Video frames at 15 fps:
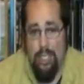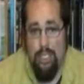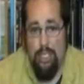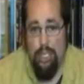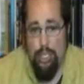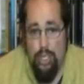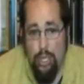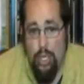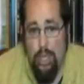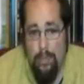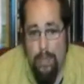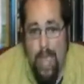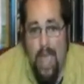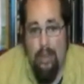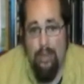It
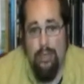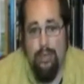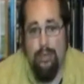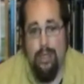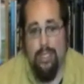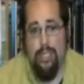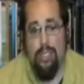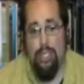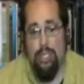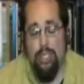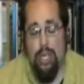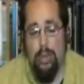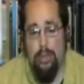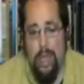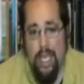should matter to us. It
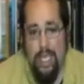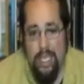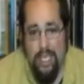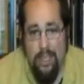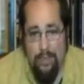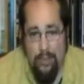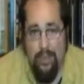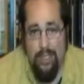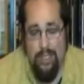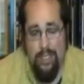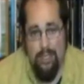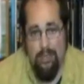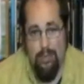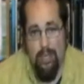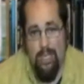should make a
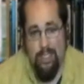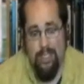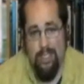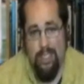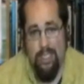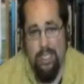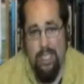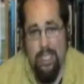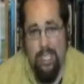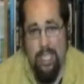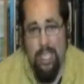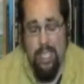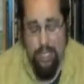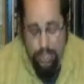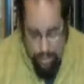difference to us.
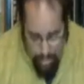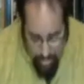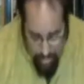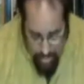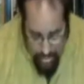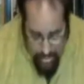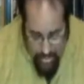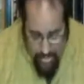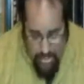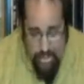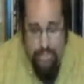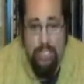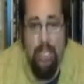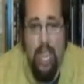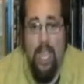It should
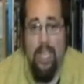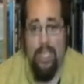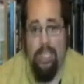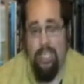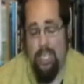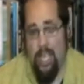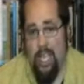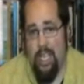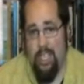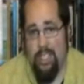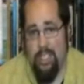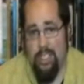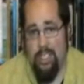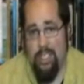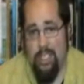change
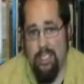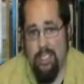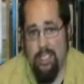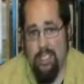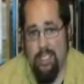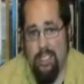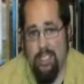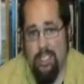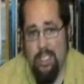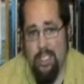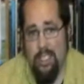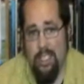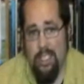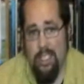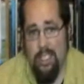us.
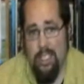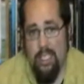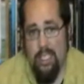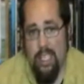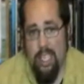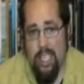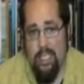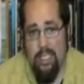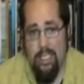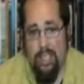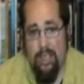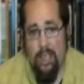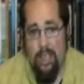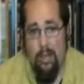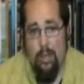And
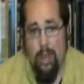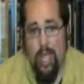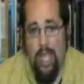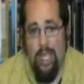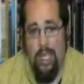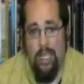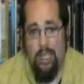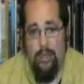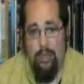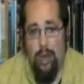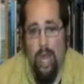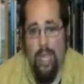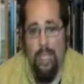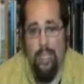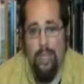so that weight is
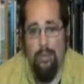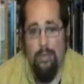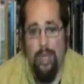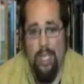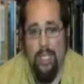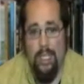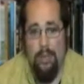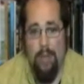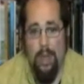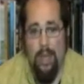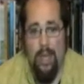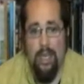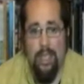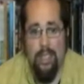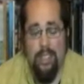rightly placed
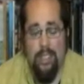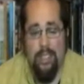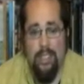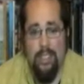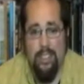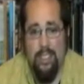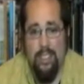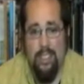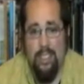upon us.